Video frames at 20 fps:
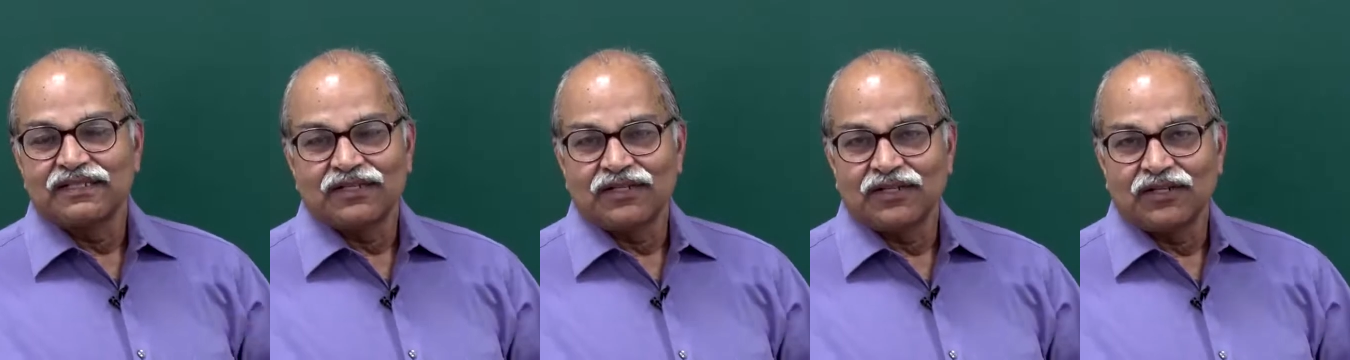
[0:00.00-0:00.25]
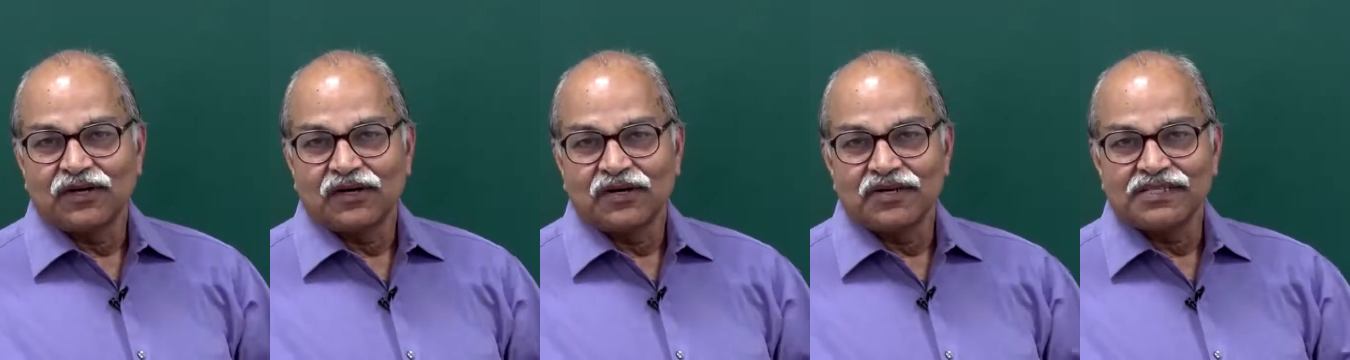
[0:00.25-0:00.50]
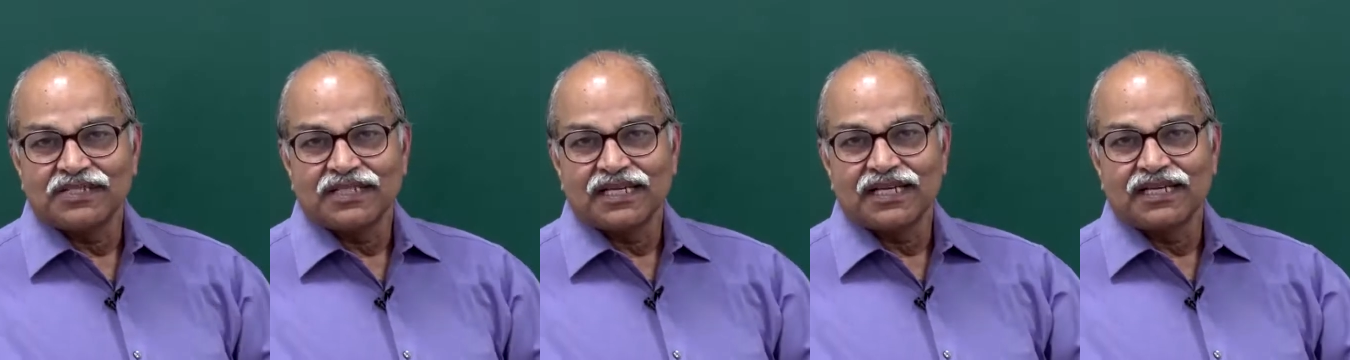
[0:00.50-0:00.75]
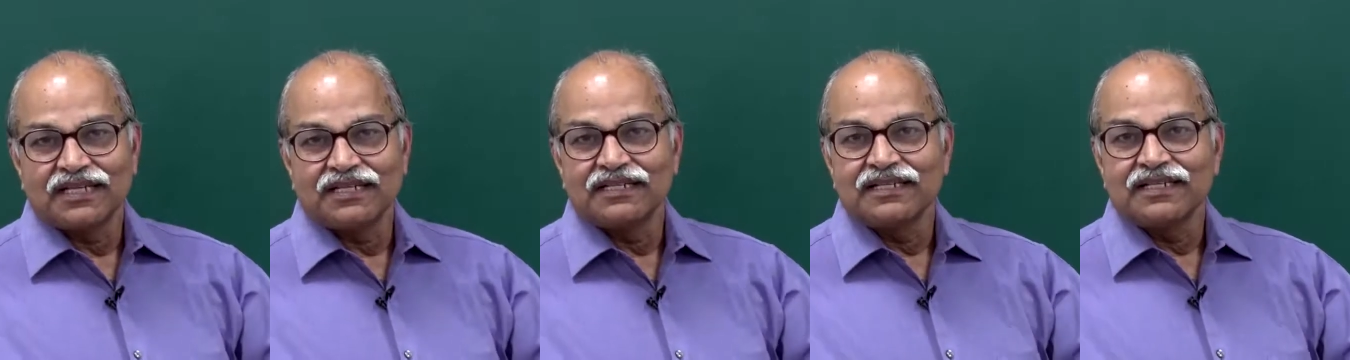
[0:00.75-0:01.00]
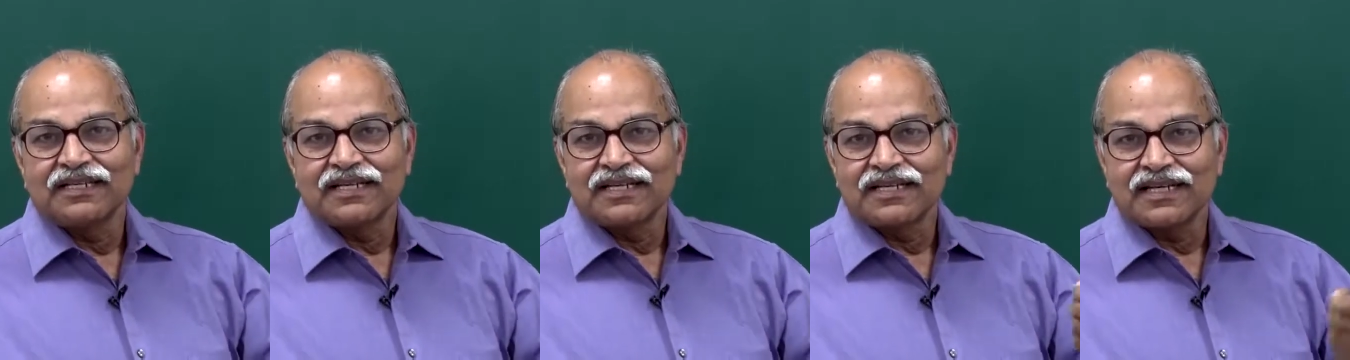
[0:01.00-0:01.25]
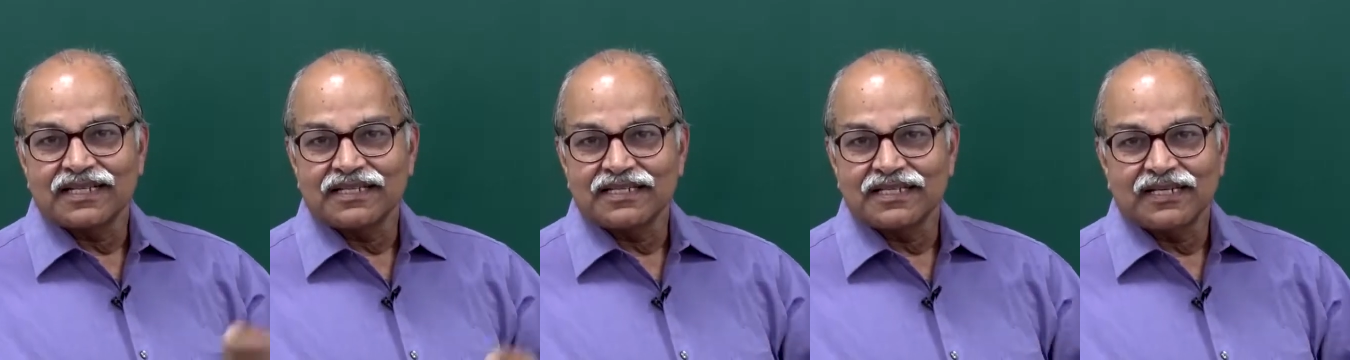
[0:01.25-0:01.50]
laws and
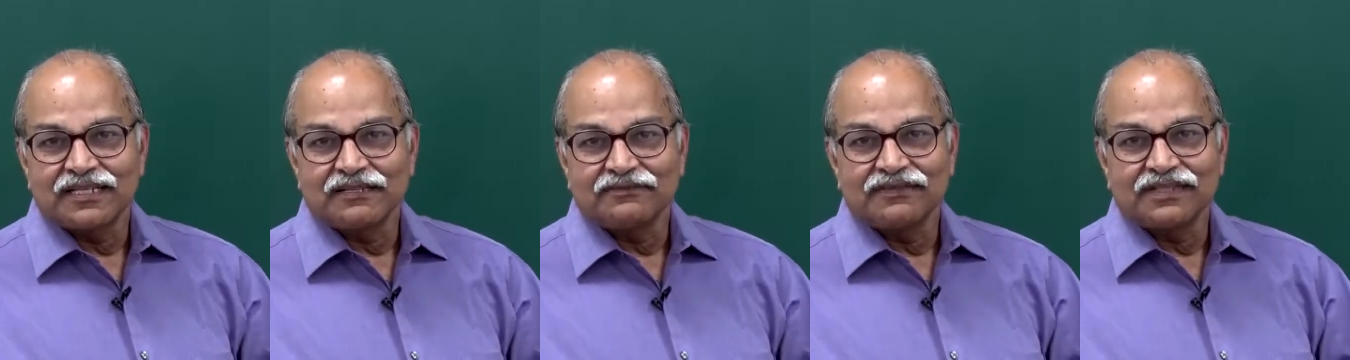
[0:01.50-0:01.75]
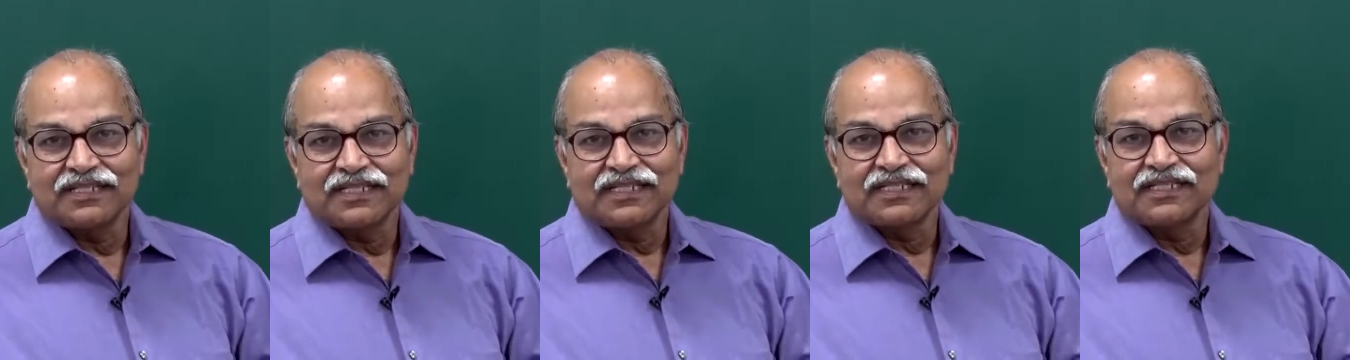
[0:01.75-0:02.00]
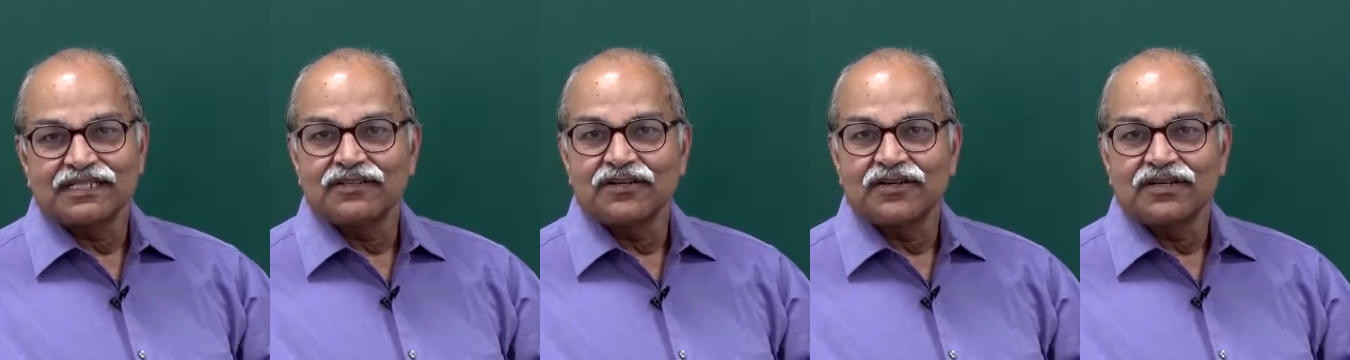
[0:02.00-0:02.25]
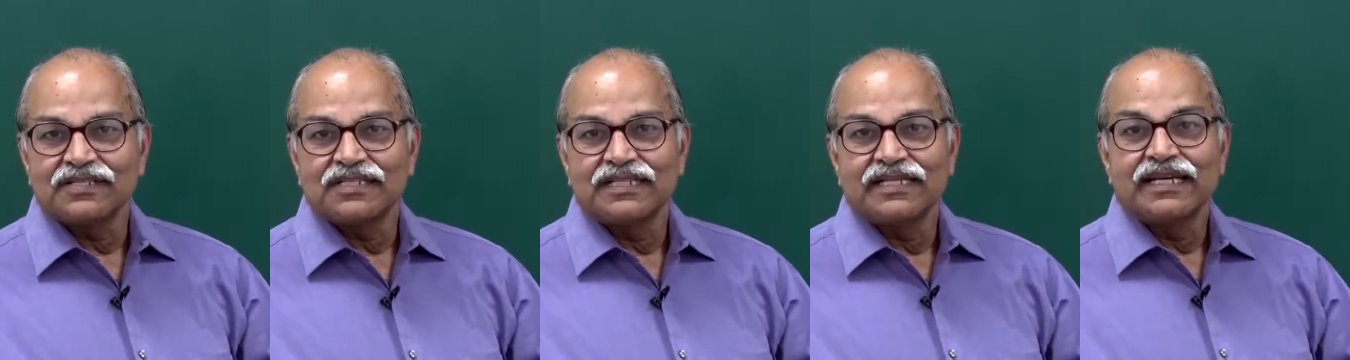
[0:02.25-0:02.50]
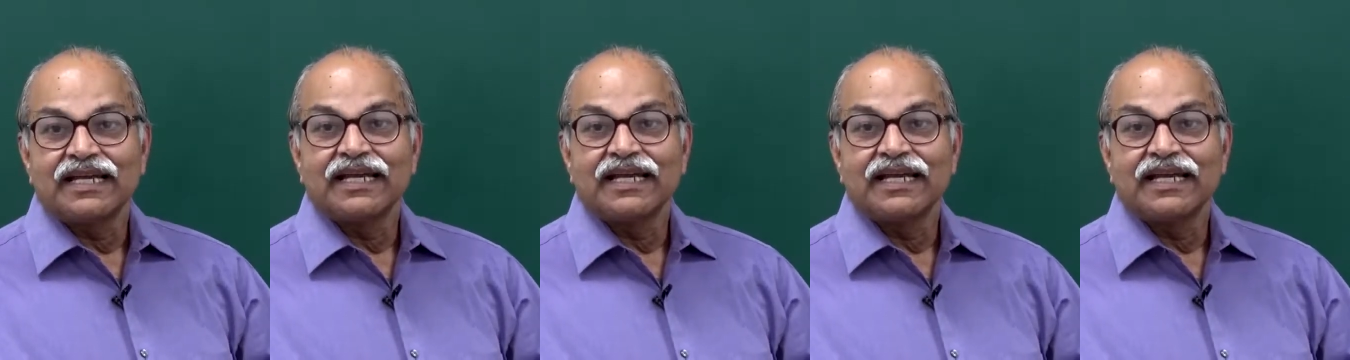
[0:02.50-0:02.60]
classical physics laws.